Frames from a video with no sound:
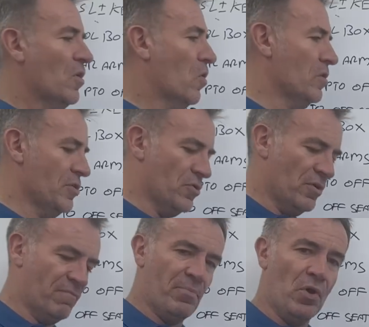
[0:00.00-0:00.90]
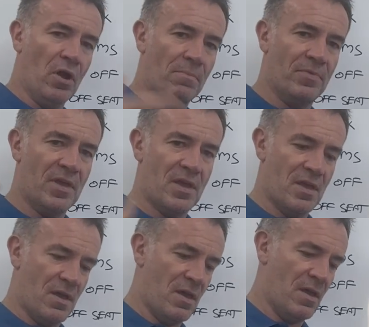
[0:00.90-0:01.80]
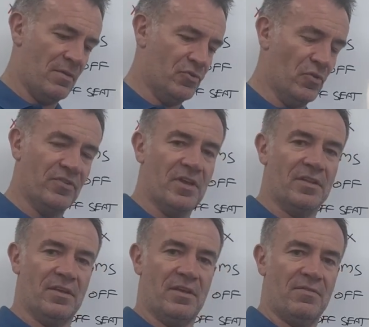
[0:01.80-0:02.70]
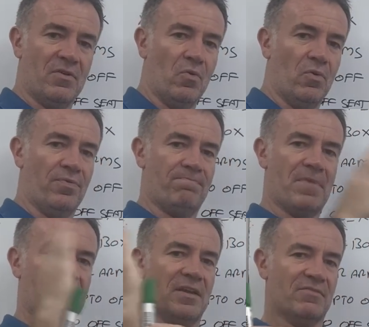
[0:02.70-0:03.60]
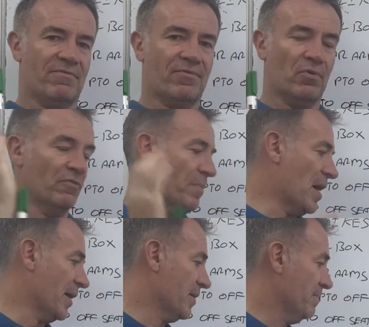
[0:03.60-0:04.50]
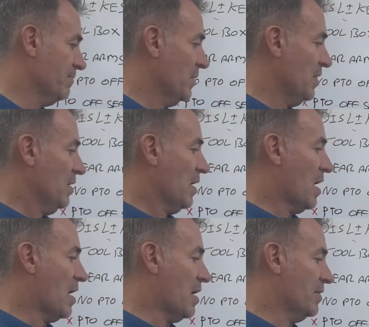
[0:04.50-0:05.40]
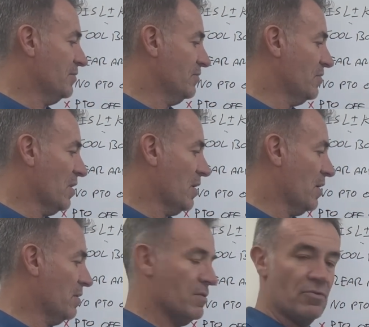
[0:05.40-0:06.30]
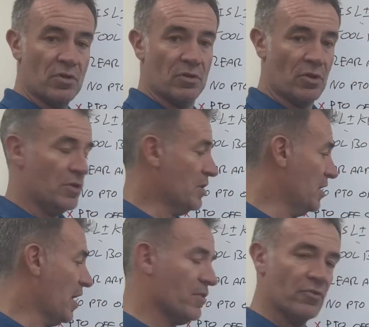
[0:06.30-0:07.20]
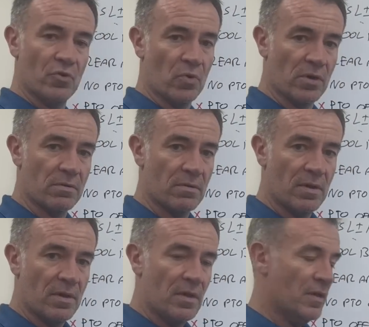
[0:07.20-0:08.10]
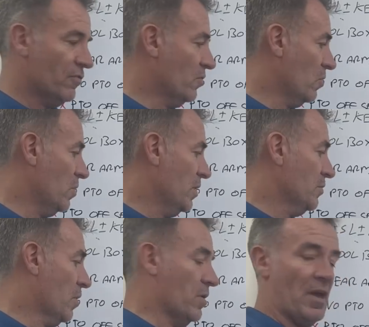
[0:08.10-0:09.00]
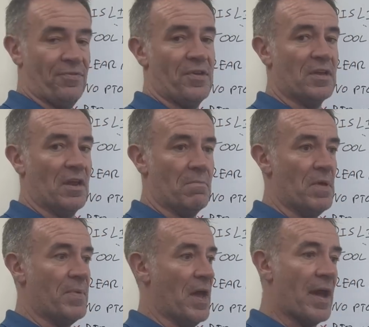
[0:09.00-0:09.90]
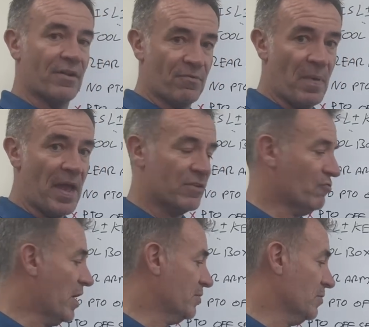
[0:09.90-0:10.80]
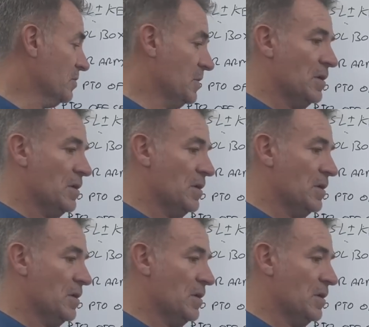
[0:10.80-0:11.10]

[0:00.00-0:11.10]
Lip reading: All you do is pull up the joystick, the whole mechanism folds back, and you can get out and in either door. So, no, I think in maybe a higher spec tractor